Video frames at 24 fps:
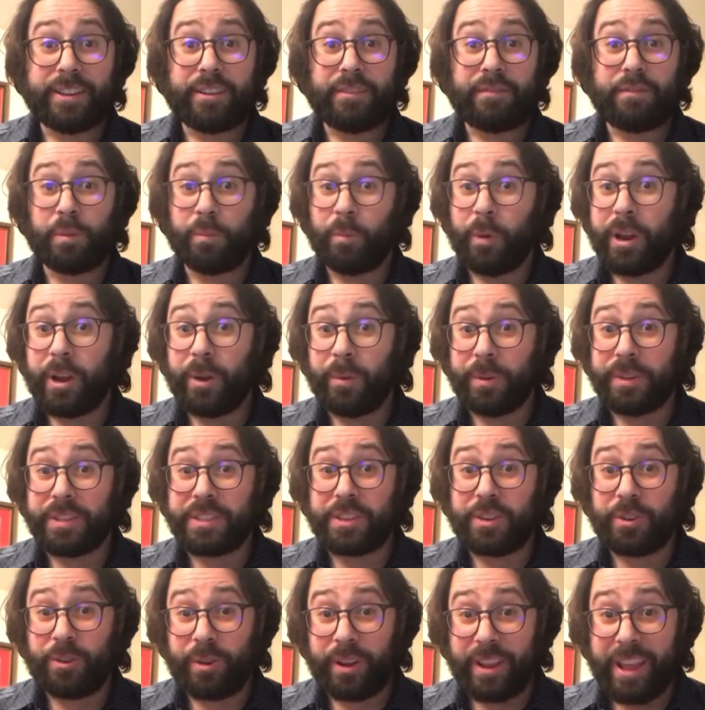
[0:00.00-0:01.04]
from when it was
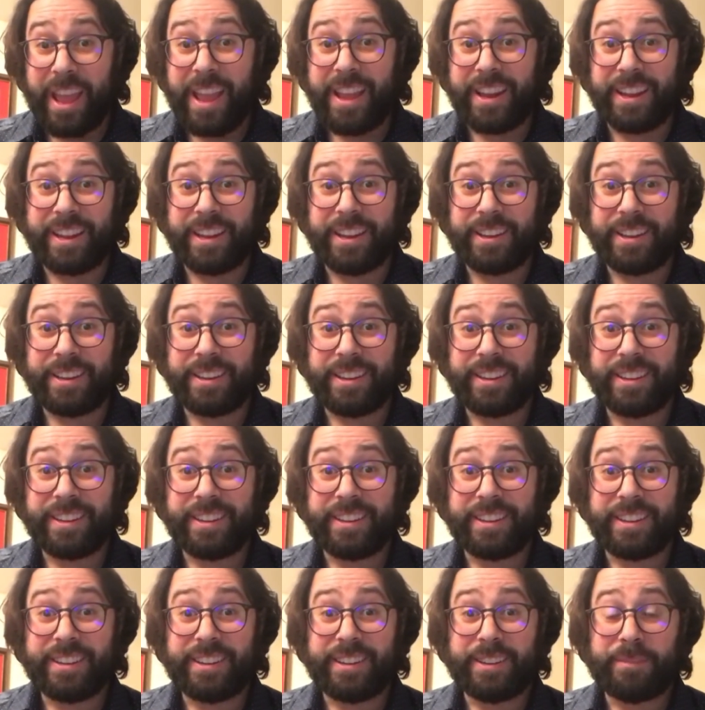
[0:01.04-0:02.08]
created,
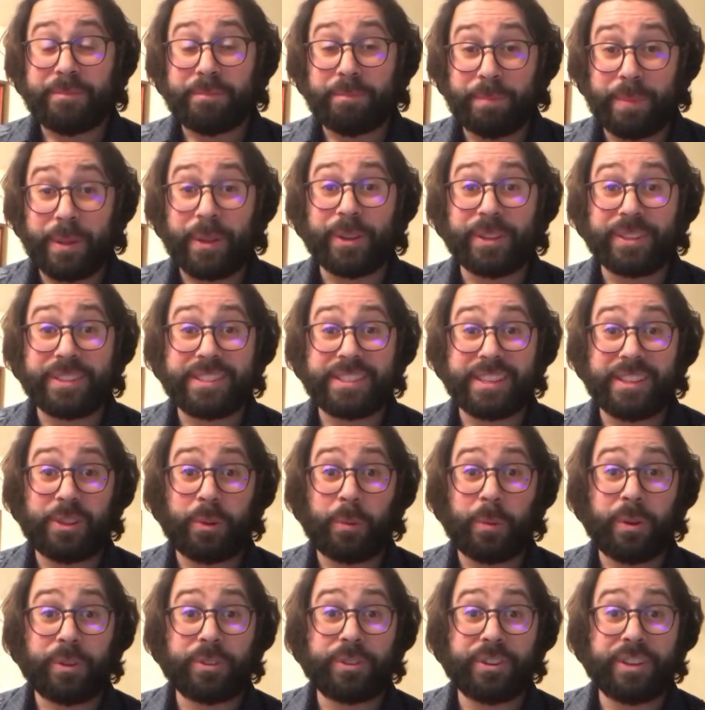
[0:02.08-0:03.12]
built in the
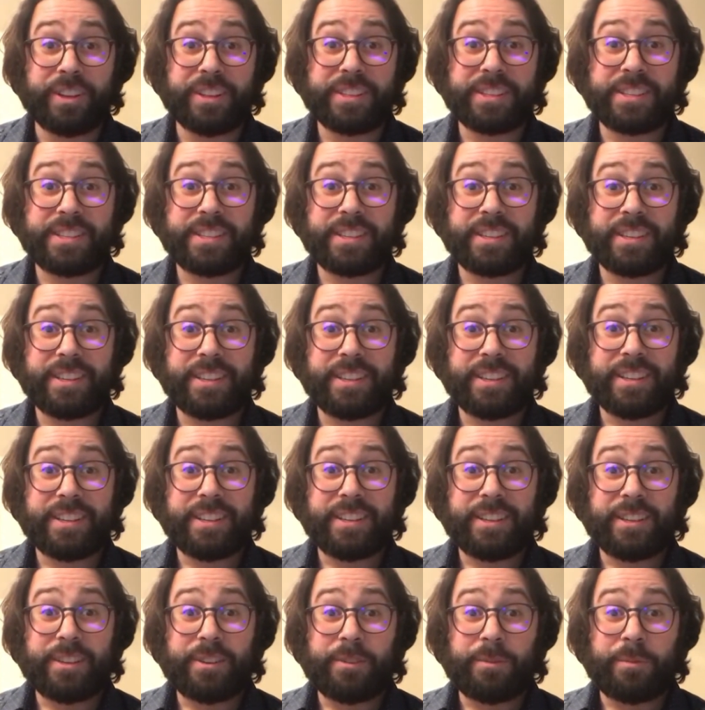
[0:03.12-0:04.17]
wilderness,
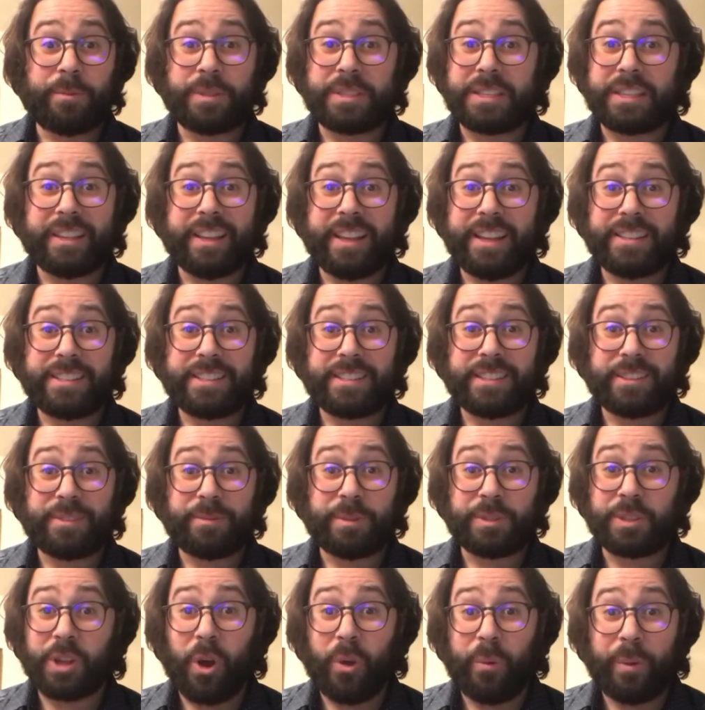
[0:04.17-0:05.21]
was lit,
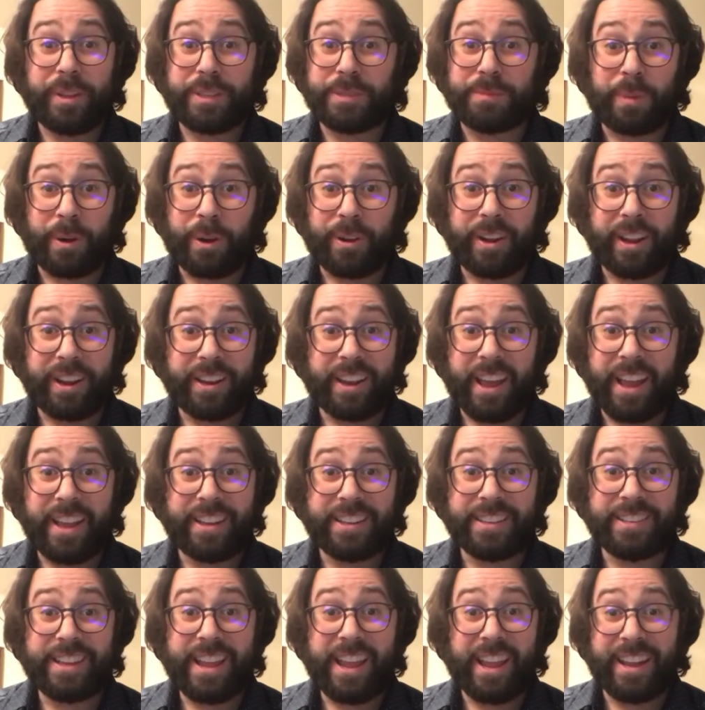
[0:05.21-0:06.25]
was always burning, night
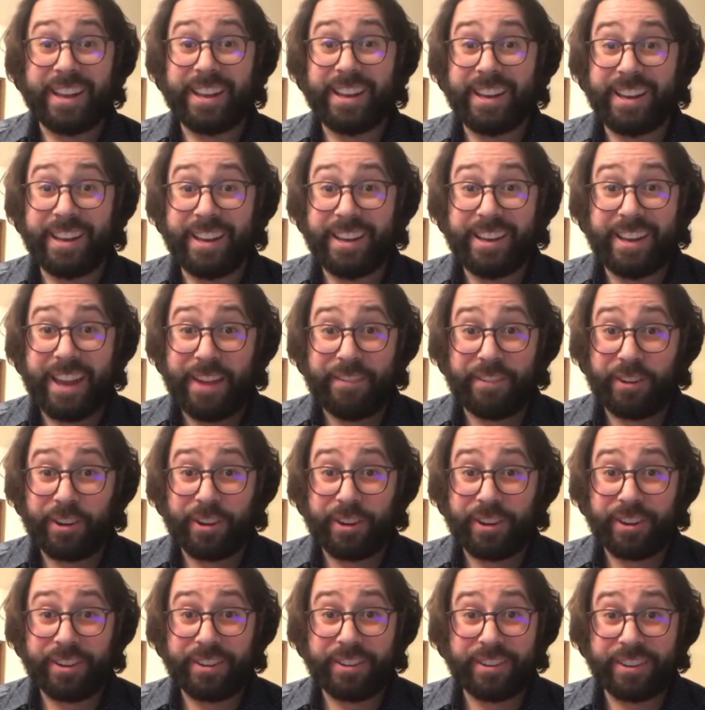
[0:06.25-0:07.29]
and day,
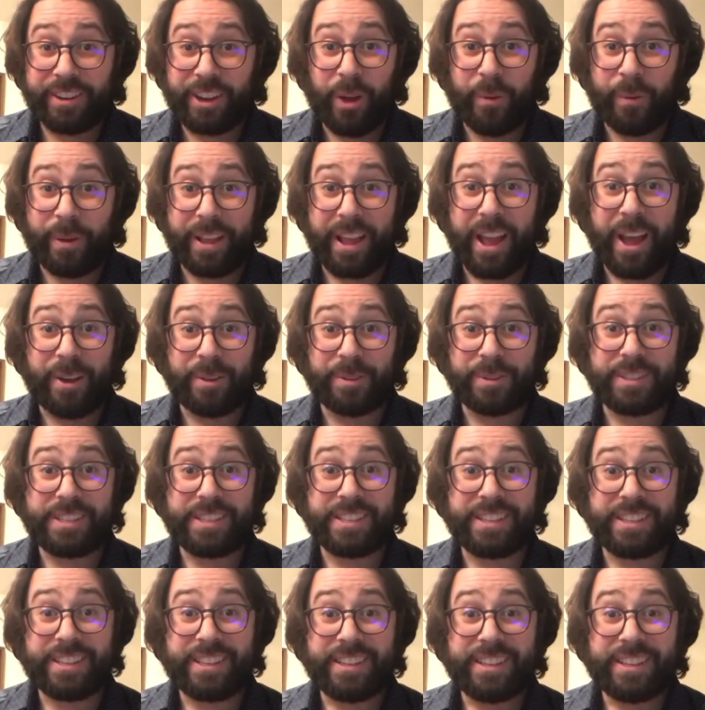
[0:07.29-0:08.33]
never going out.